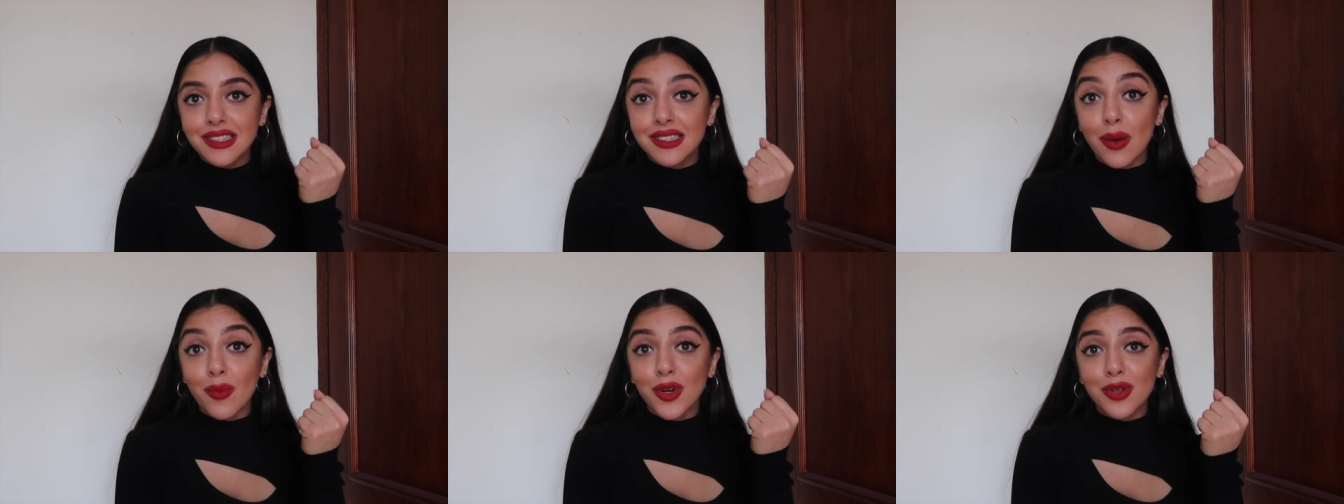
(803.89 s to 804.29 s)

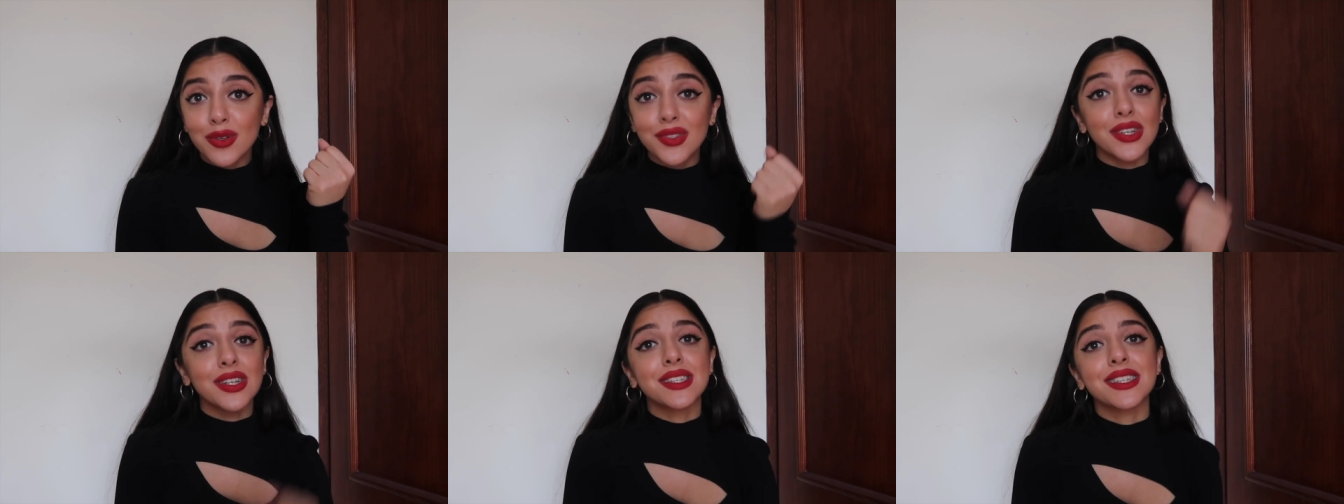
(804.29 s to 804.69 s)
someone
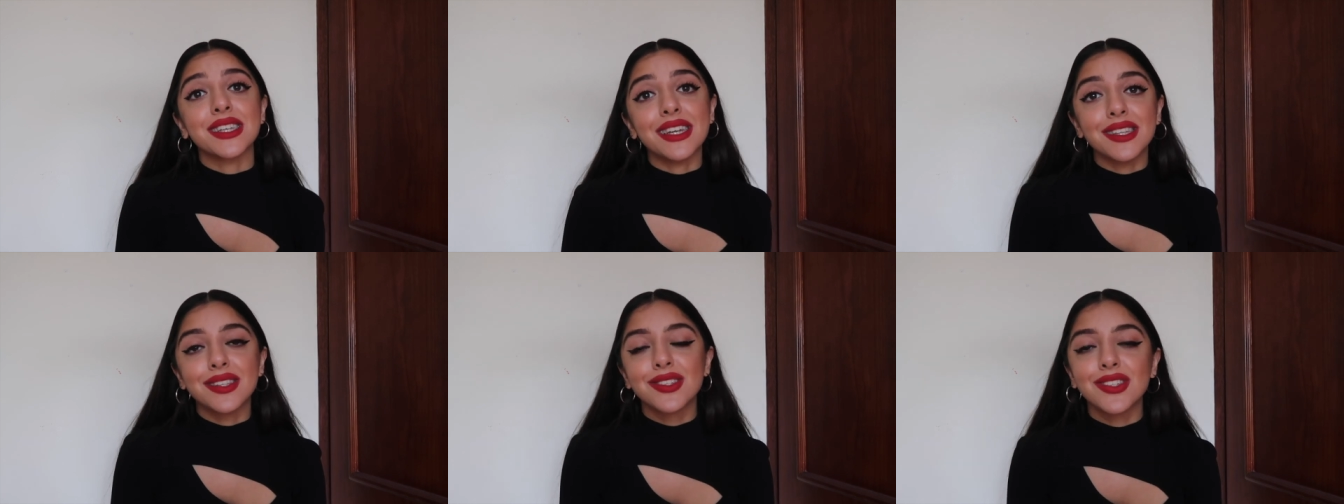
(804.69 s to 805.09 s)
who
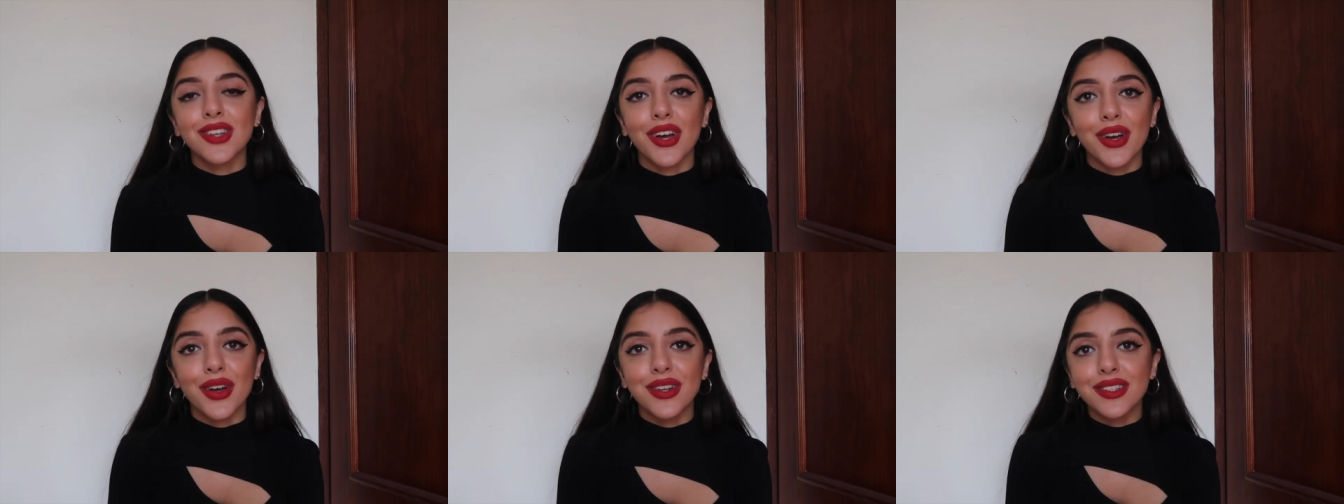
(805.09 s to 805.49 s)
succeeds
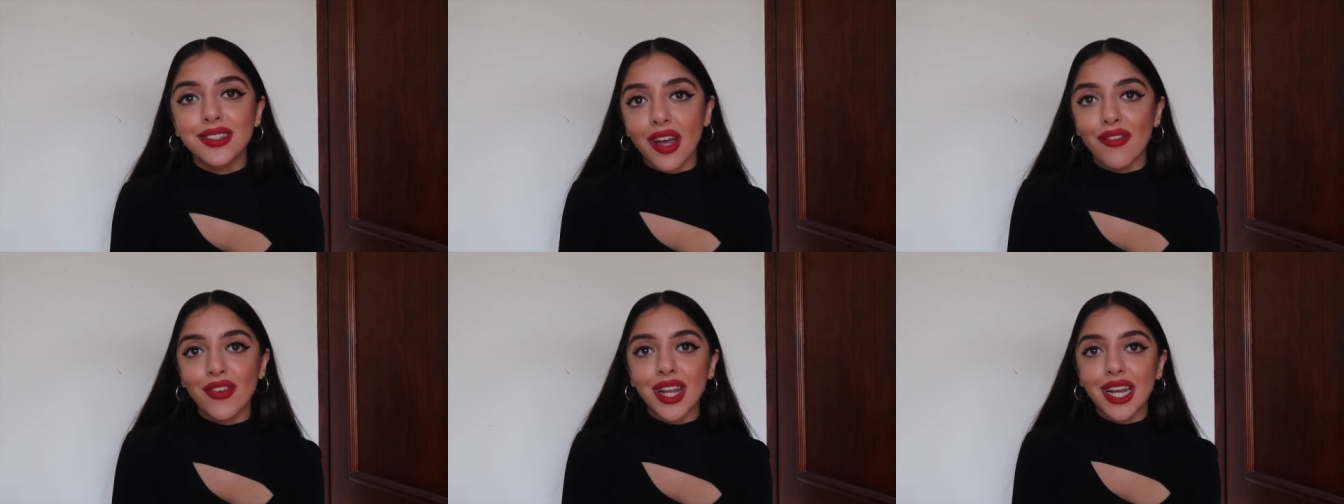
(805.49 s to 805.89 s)
so
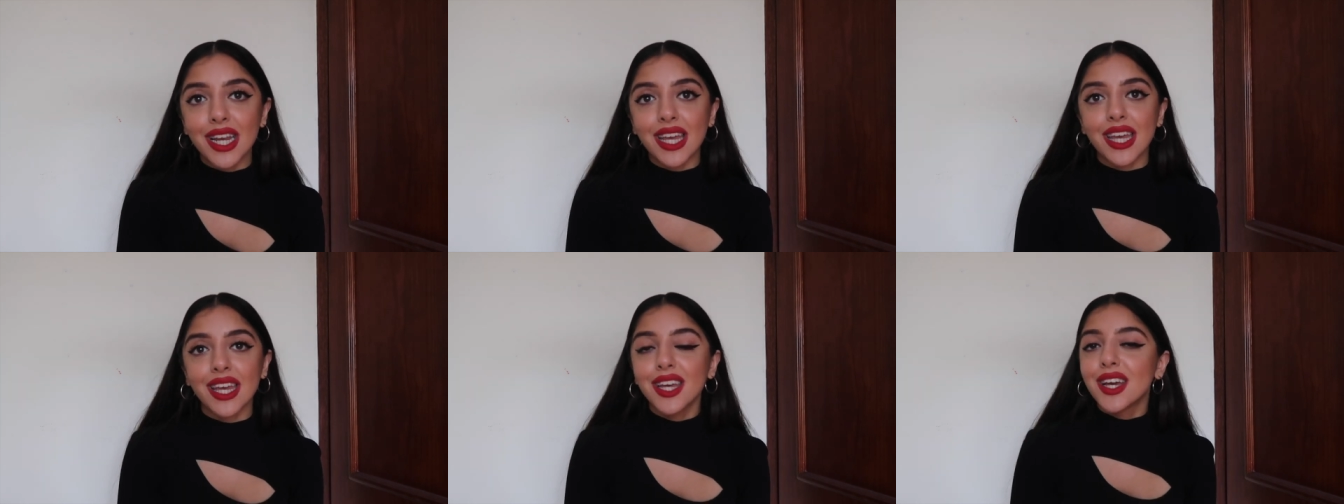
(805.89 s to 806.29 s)

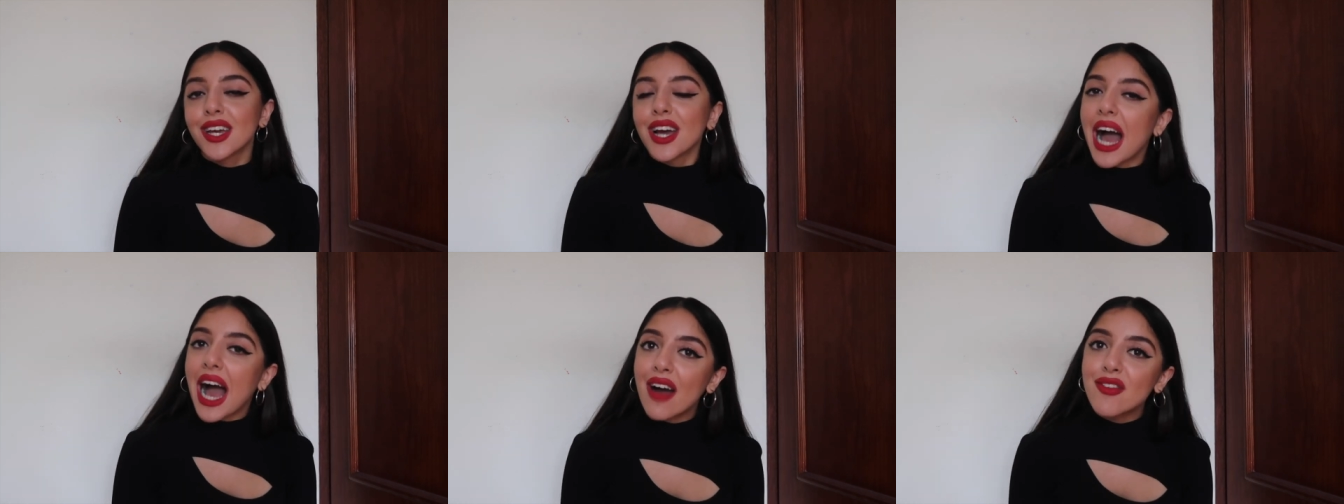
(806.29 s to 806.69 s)
definitely
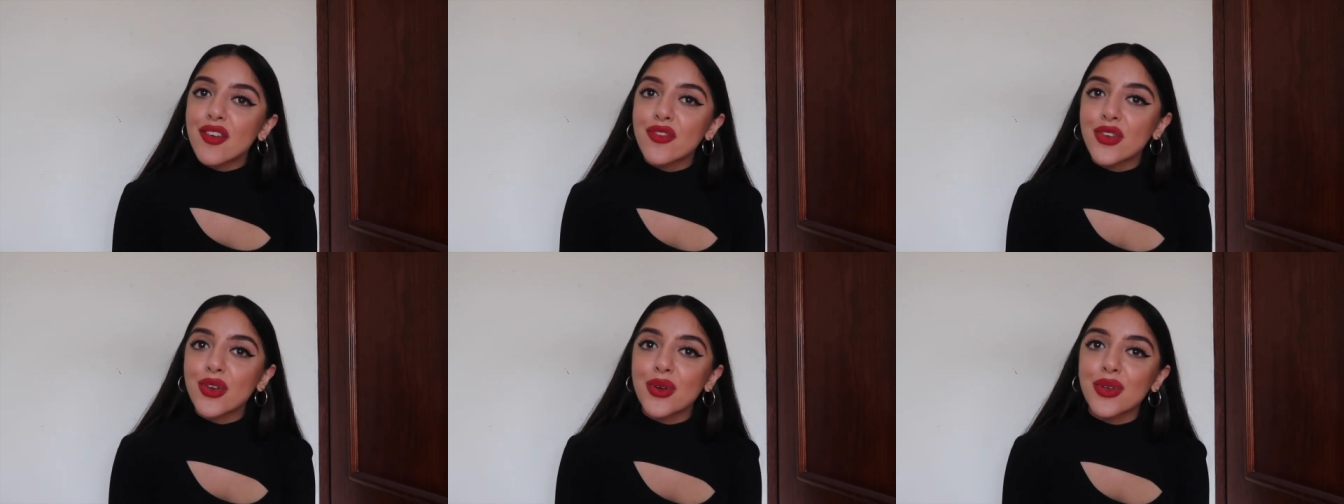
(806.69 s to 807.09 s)
have
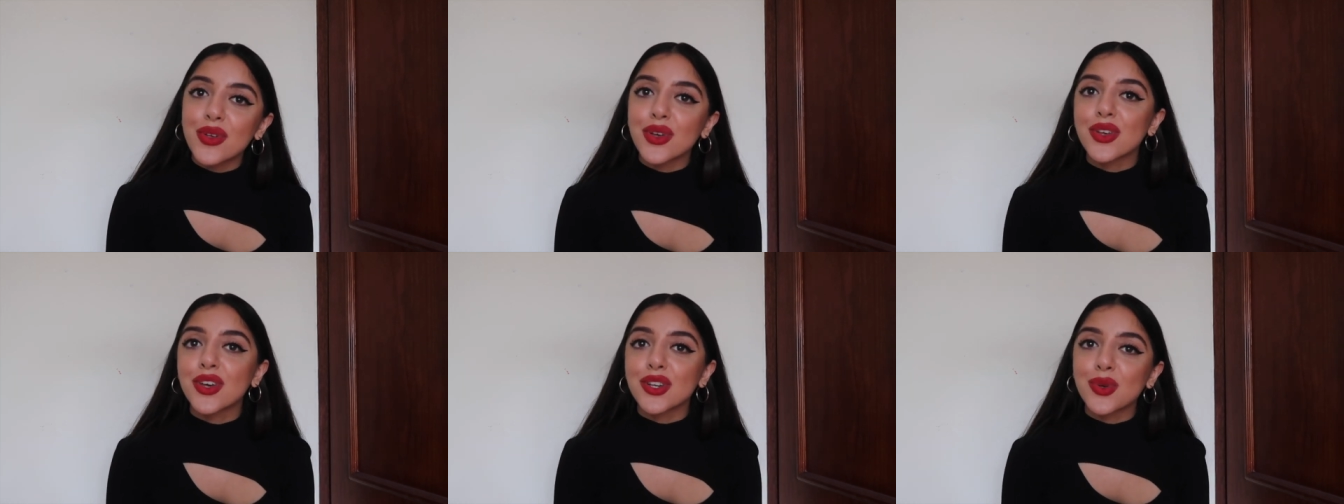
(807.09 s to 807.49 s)
a
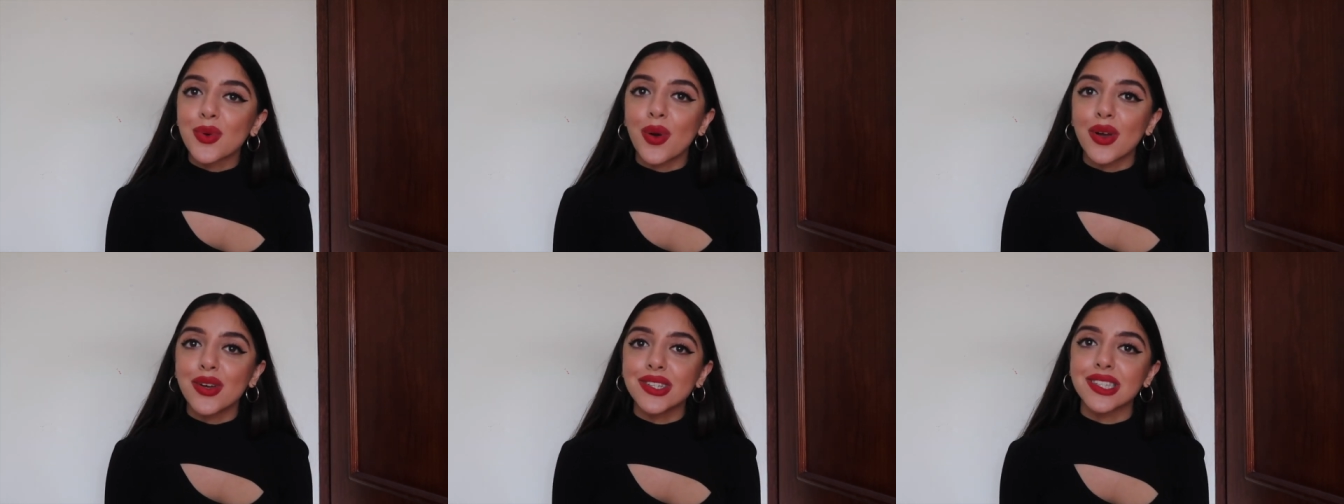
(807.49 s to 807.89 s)
few good
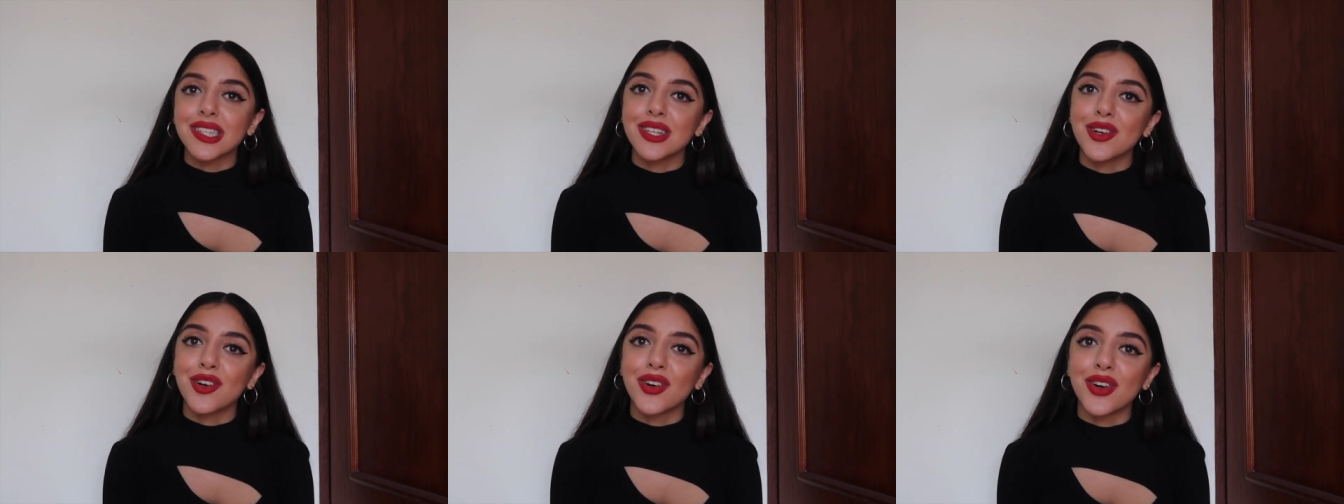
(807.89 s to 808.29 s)
quotes
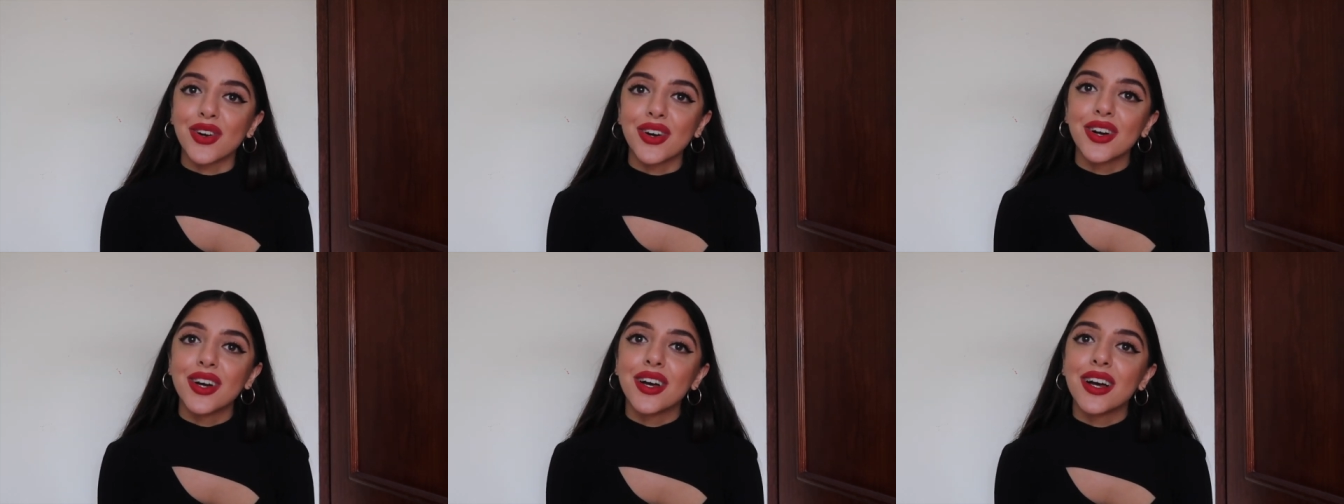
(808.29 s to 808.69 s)
in
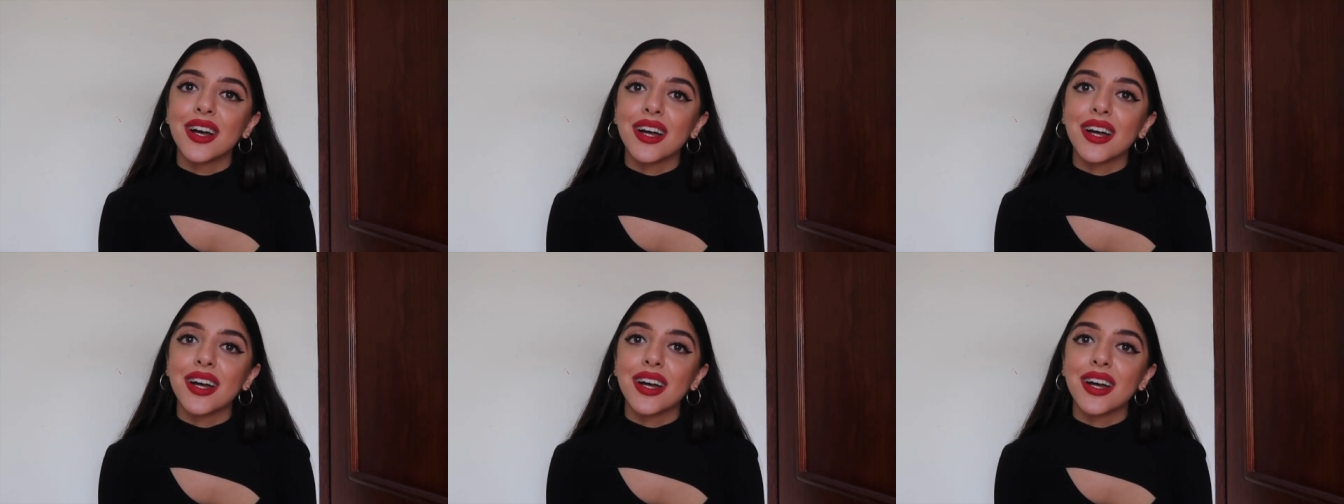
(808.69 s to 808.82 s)
your